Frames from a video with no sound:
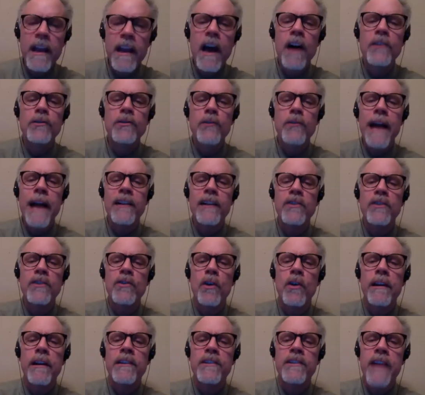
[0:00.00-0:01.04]
attracted your
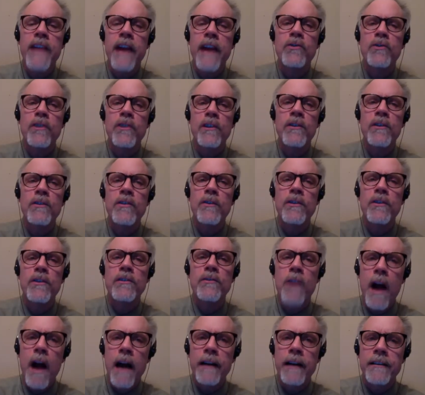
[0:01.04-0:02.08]
attention to the
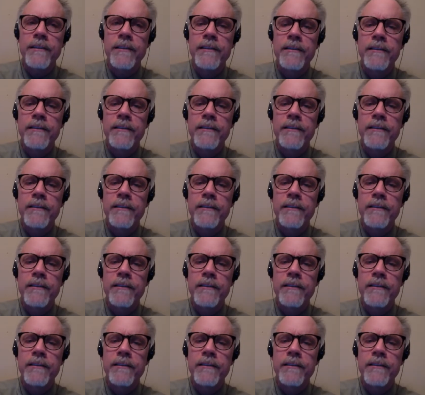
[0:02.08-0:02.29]
trunks?